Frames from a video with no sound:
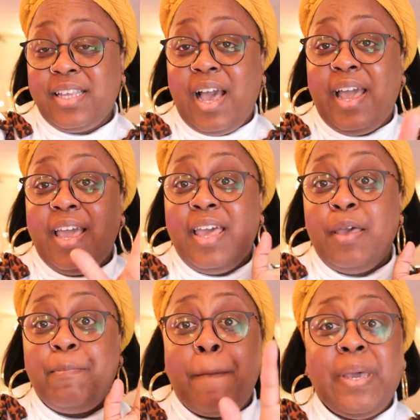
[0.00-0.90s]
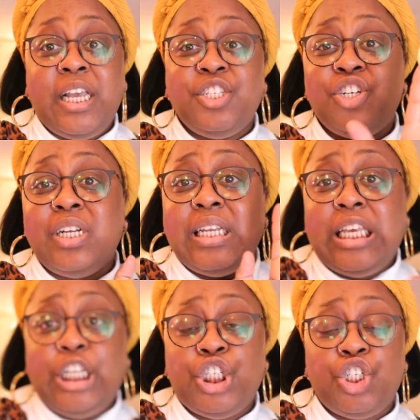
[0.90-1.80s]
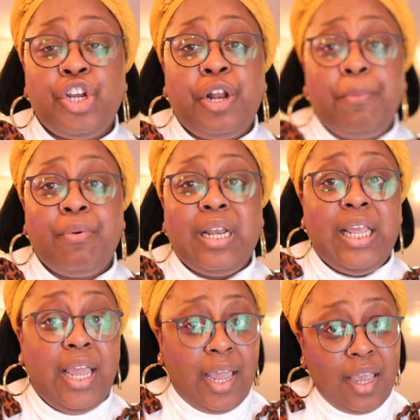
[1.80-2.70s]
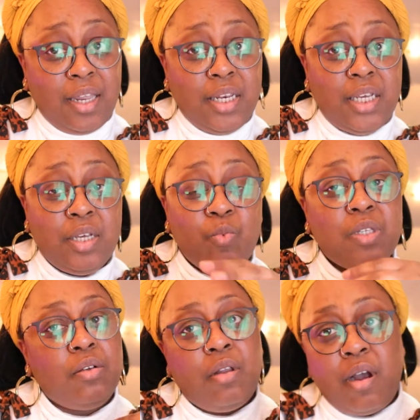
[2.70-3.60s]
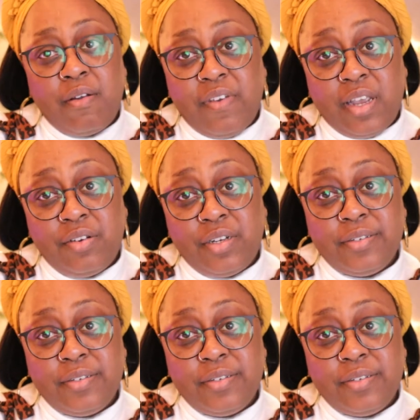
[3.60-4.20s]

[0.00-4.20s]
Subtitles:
I am painter and illustrator Brittany Ann with Zola Art Factory.